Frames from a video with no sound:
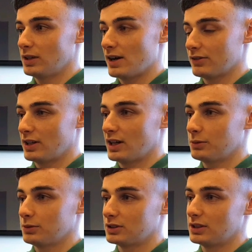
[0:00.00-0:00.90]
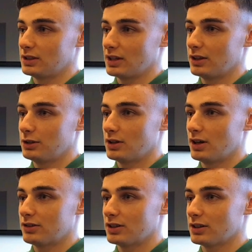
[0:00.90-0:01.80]
after that was to get a new
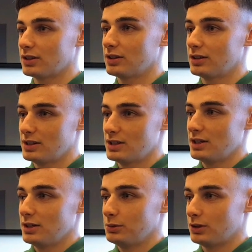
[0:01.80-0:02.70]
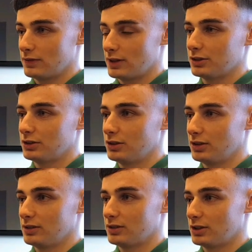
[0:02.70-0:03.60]
contract, which I've also
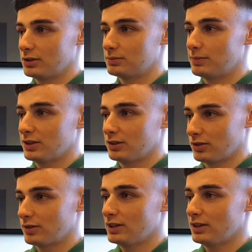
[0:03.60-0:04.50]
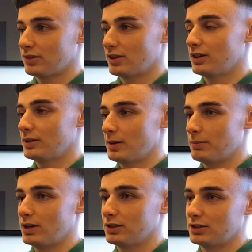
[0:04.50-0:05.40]
done. So basically just little
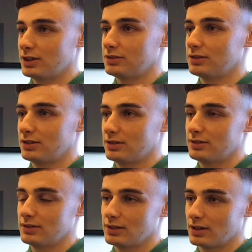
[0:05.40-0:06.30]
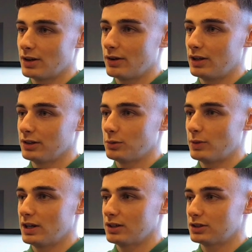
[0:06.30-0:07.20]
milestones going on the
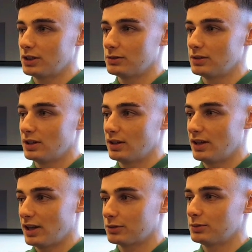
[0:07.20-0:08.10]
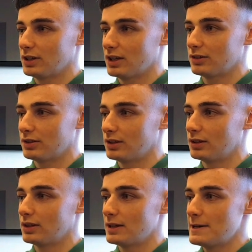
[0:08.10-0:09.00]
way. So the next one, is
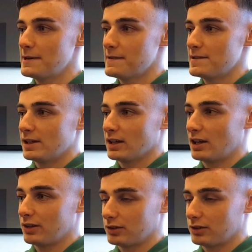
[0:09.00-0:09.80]
to get a